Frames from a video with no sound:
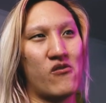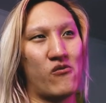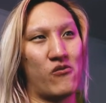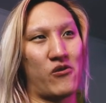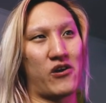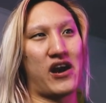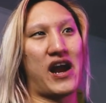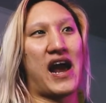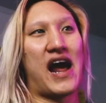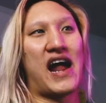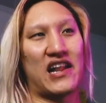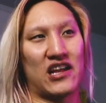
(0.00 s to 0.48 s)

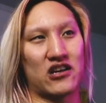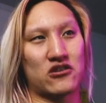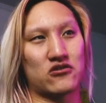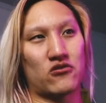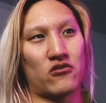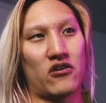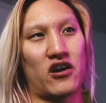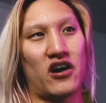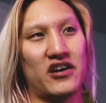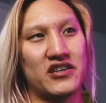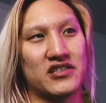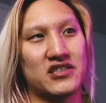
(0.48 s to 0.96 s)
where Alex
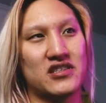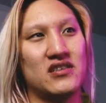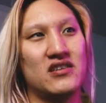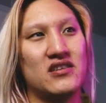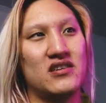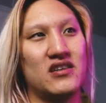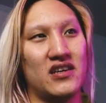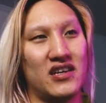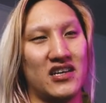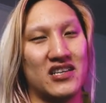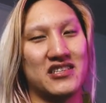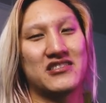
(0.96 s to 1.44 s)
Ross
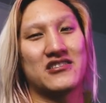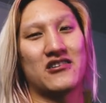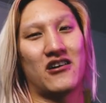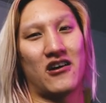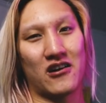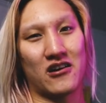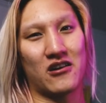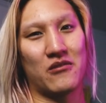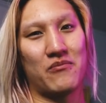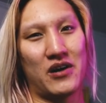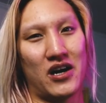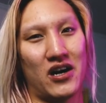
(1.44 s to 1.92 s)
is
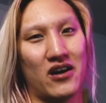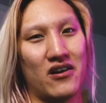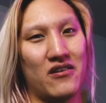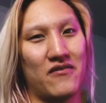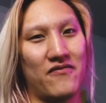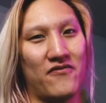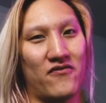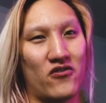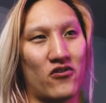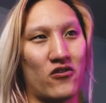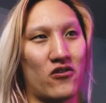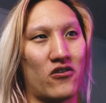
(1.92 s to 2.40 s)
talked about
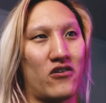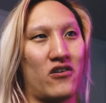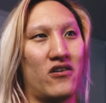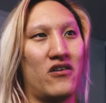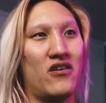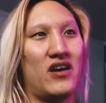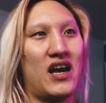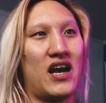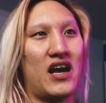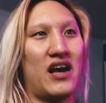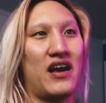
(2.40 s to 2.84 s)
for